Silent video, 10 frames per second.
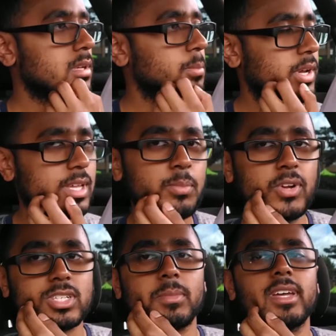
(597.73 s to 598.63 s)
But
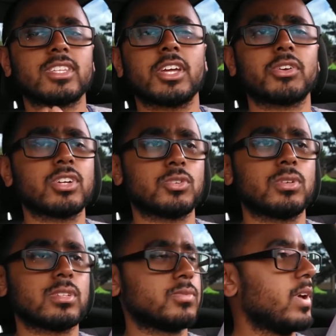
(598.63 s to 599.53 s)
compared to my
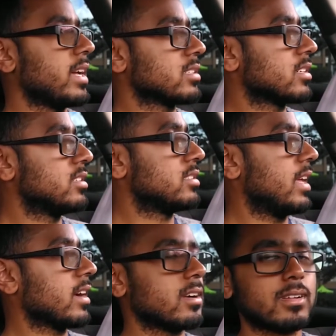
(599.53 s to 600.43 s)
Integra, it's fast because
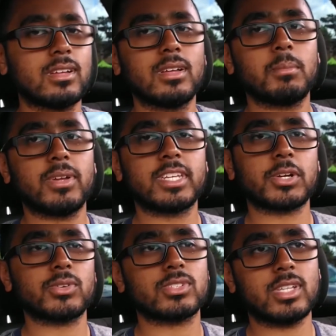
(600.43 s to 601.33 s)
my
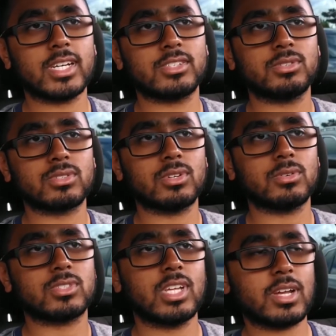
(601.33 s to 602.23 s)
Integra is stock too,
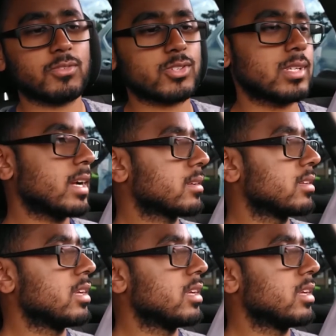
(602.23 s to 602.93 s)
so stock for stock,